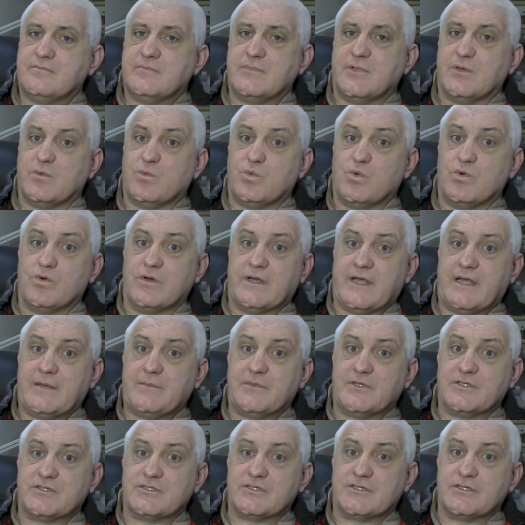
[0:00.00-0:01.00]

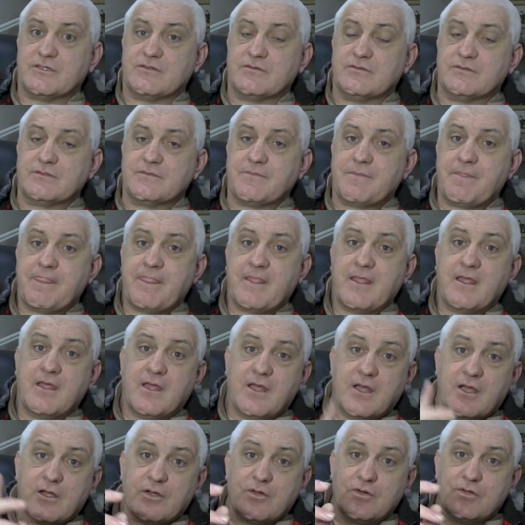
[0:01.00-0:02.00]
wargaming circles.
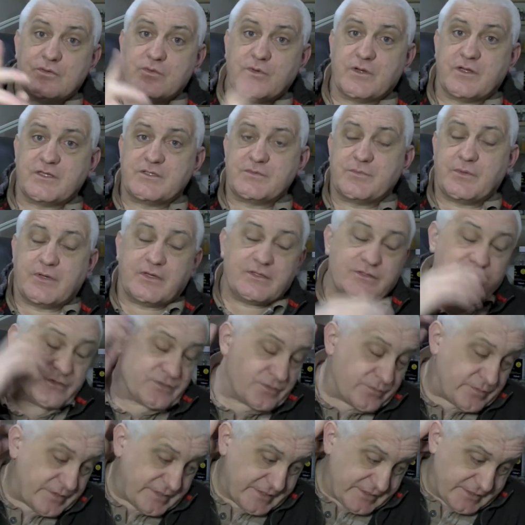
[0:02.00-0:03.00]
Good one I spotted the
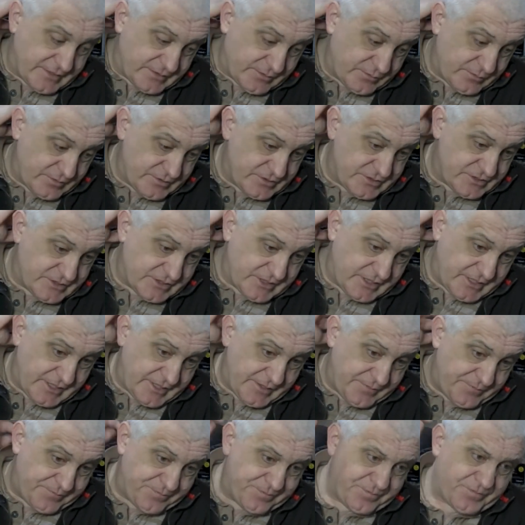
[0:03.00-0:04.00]
other week was
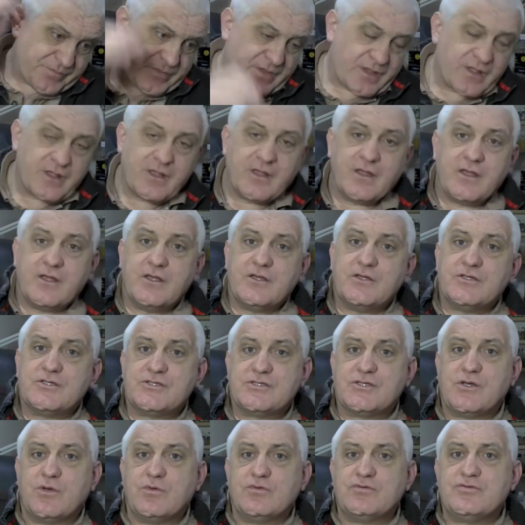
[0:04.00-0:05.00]

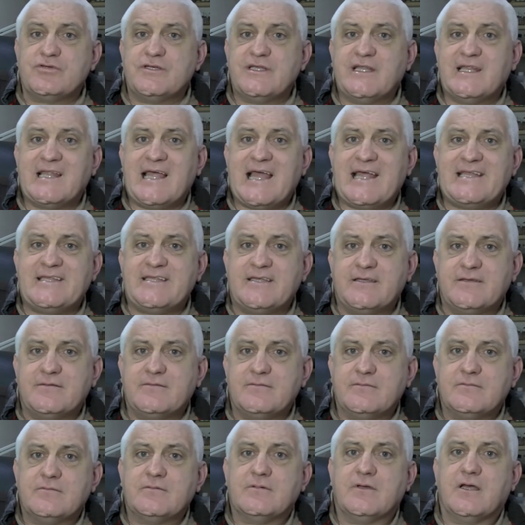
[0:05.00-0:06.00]
soldering lead.
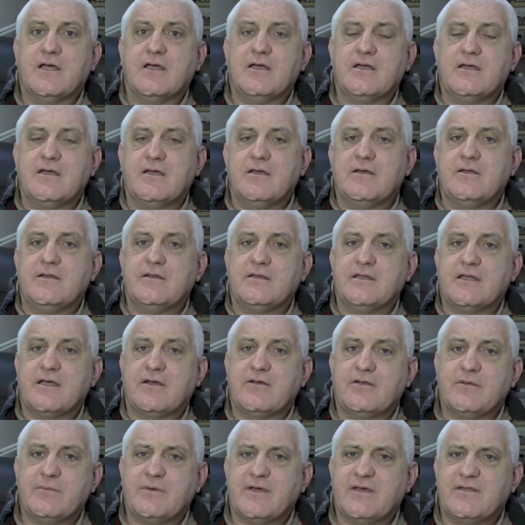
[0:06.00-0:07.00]

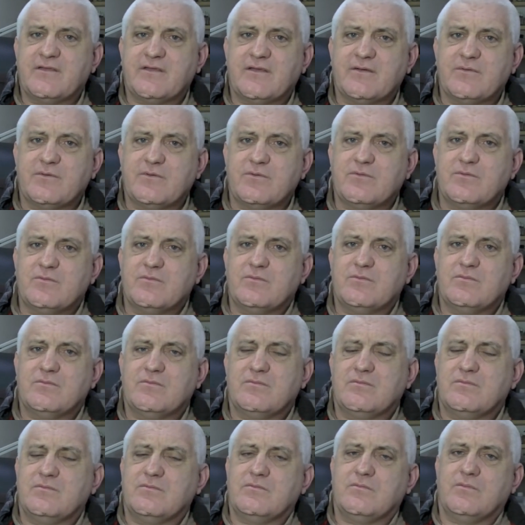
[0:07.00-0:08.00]
Now you might think, well,
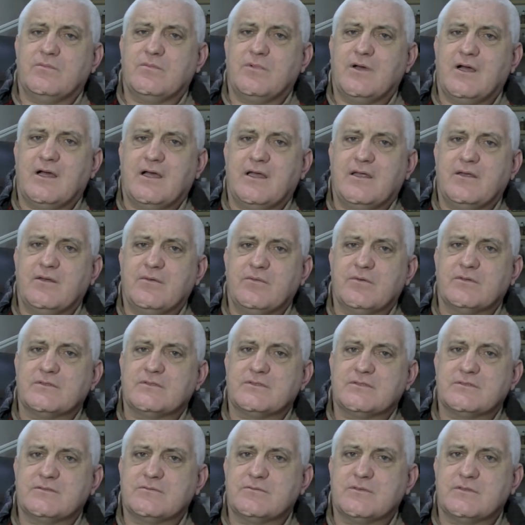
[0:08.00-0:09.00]
why? What
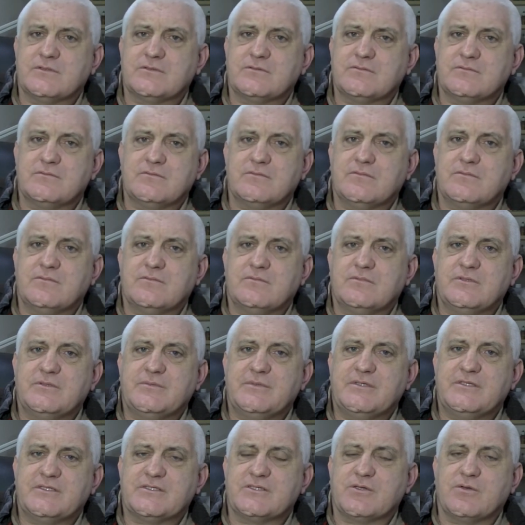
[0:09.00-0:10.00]
do you
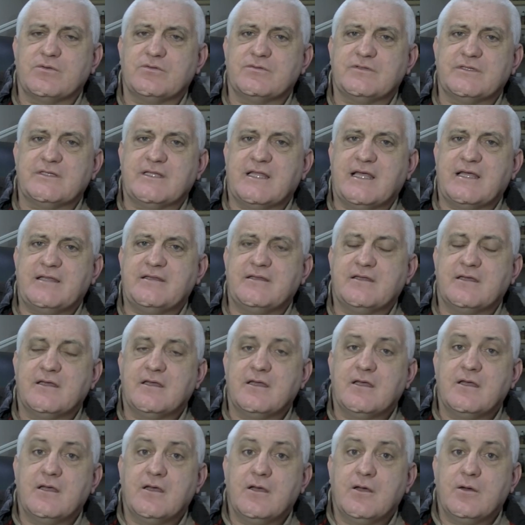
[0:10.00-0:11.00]
mean soldering lead?
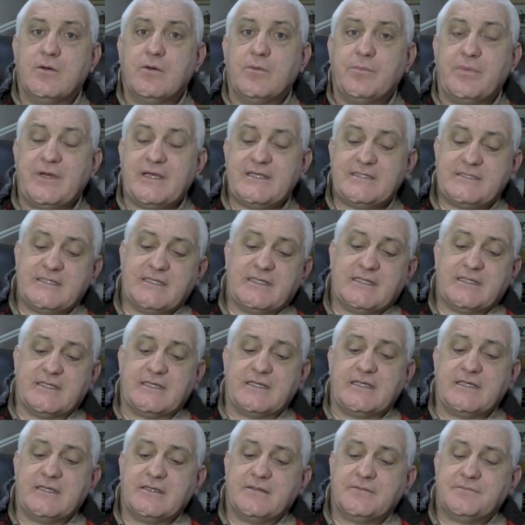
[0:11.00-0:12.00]
Well,
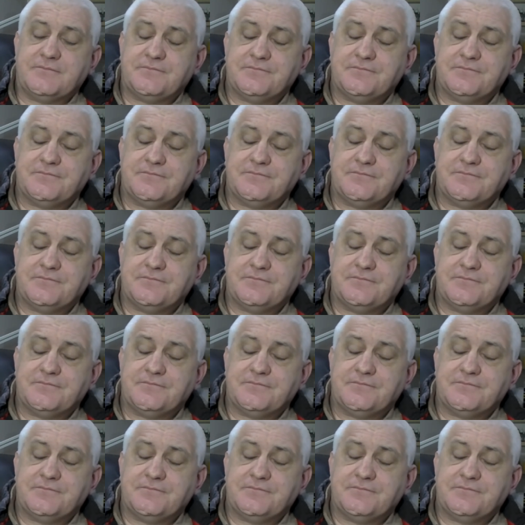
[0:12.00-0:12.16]
basically,